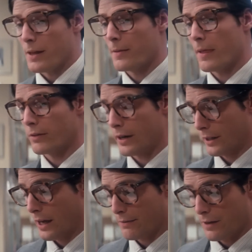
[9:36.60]
"I've never
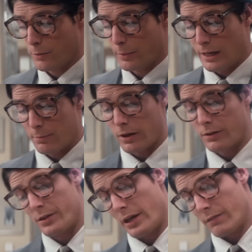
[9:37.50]
been able to
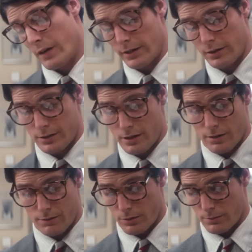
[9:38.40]
understand violence in
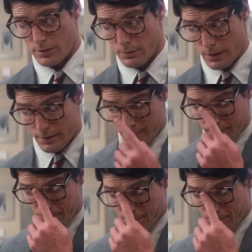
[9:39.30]
any form."